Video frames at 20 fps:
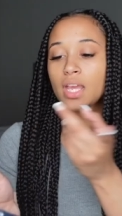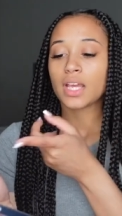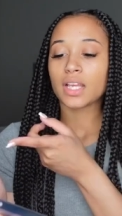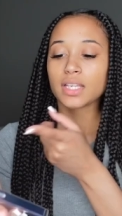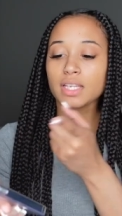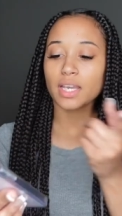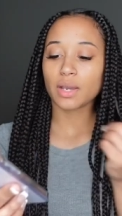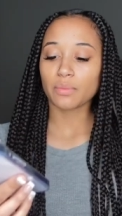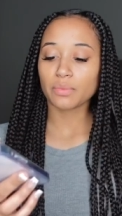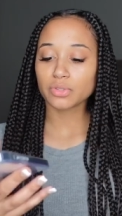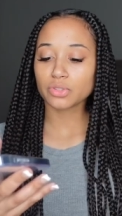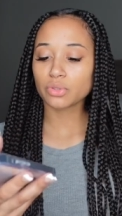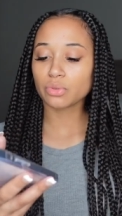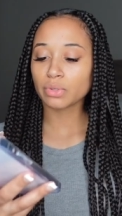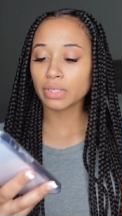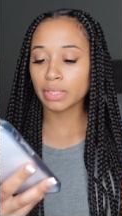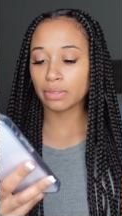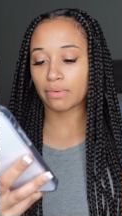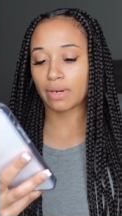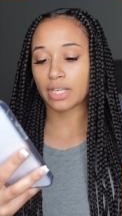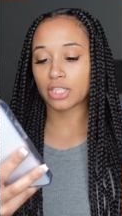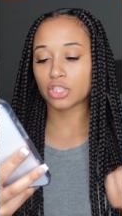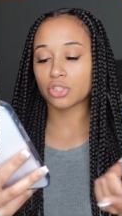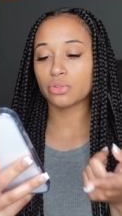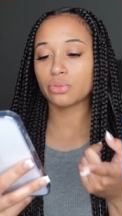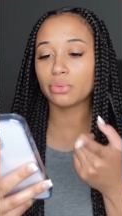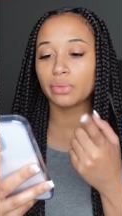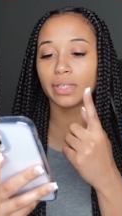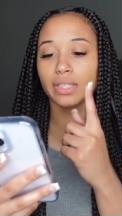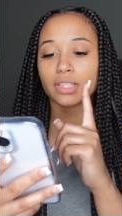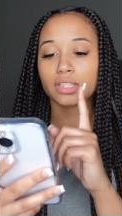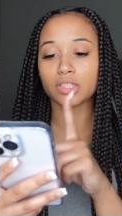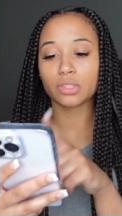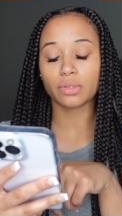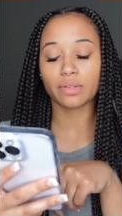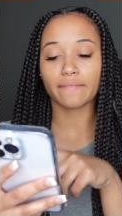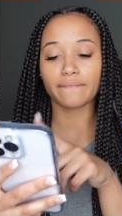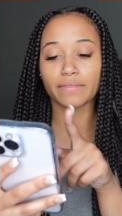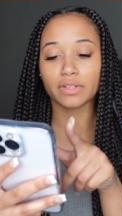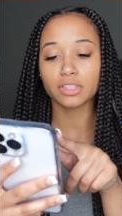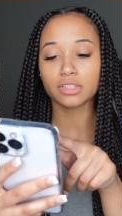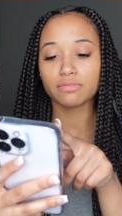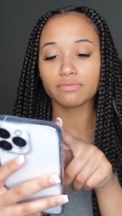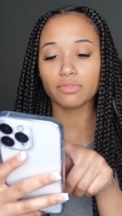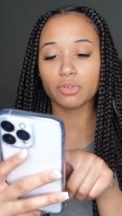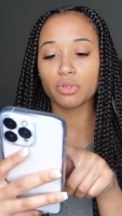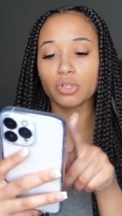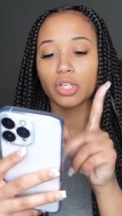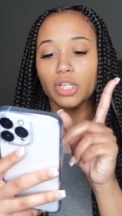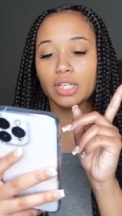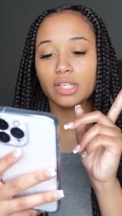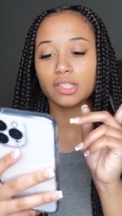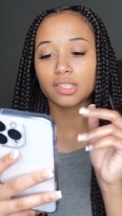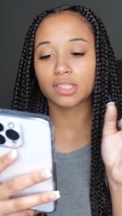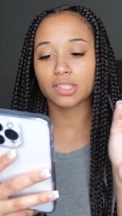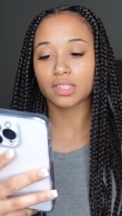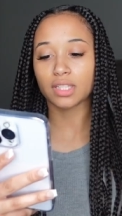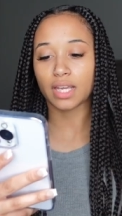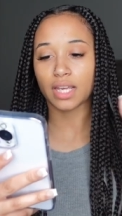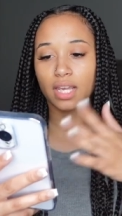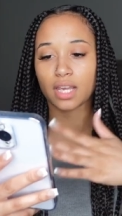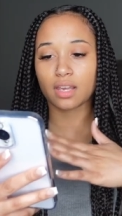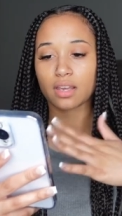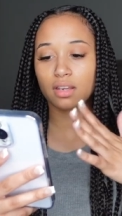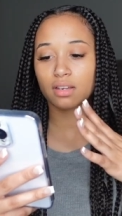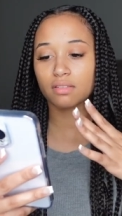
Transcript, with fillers: yeah, we're just gonna get right into it. So the first folder is like